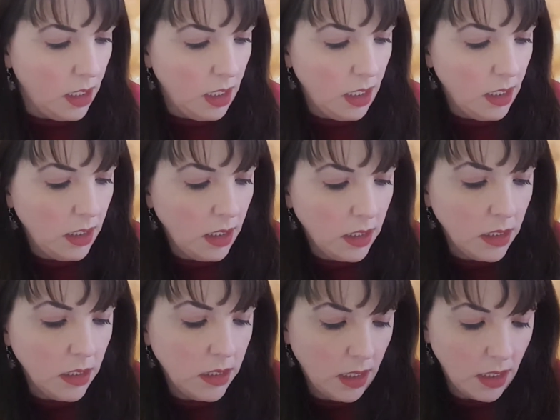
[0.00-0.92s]
And it
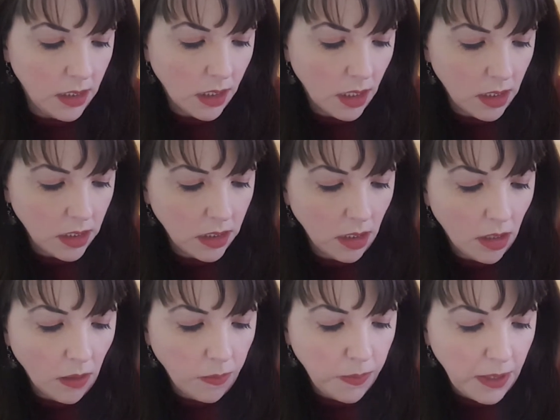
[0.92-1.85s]
just says, let's
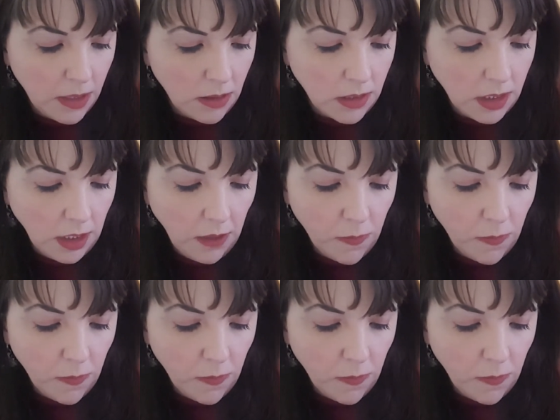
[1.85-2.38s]
talk beauty.